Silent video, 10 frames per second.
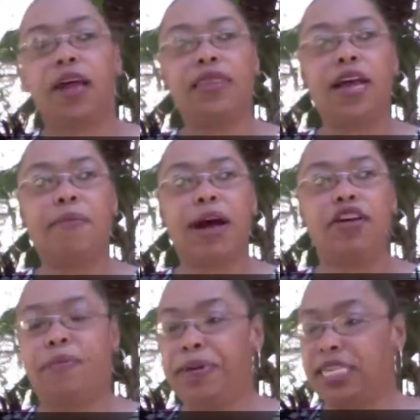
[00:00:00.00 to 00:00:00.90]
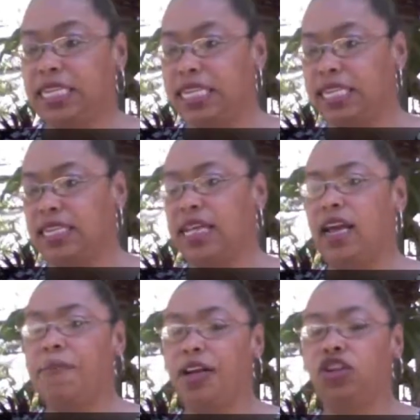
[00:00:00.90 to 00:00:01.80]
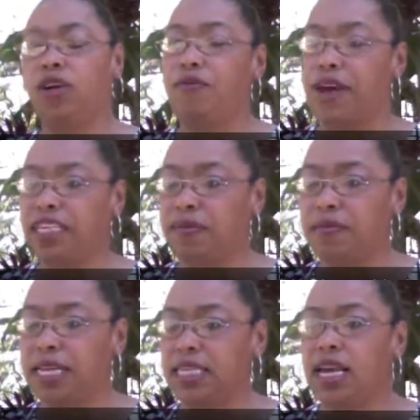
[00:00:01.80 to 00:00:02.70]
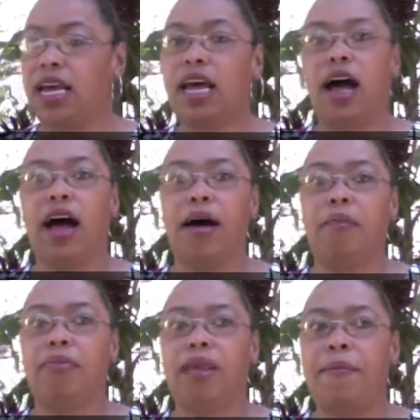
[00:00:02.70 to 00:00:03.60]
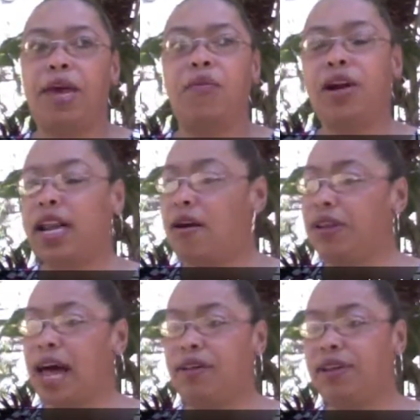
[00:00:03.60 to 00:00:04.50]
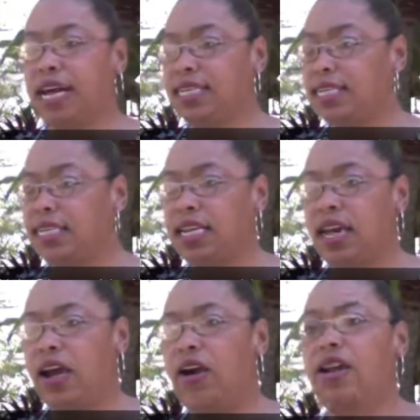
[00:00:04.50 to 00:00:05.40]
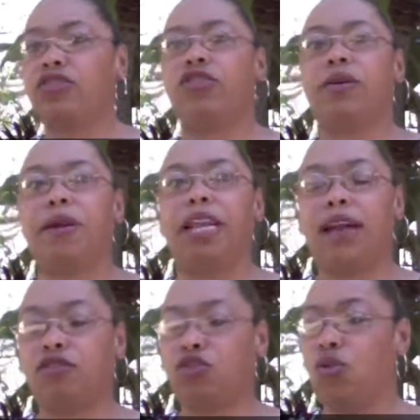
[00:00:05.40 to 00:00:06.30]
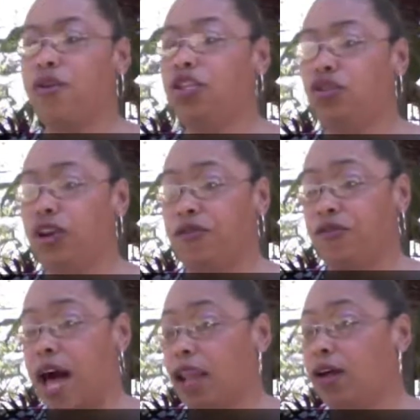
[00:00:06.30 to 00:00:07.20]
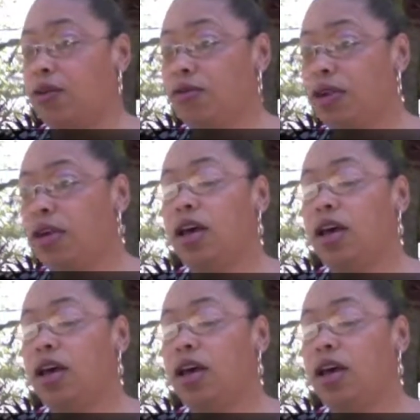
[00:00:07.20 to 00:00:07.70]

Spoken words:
Think about your businesses. Think about your investments. And we're going to have a lot of lessons in there, and there's going to be a lot of stories you're going to follow.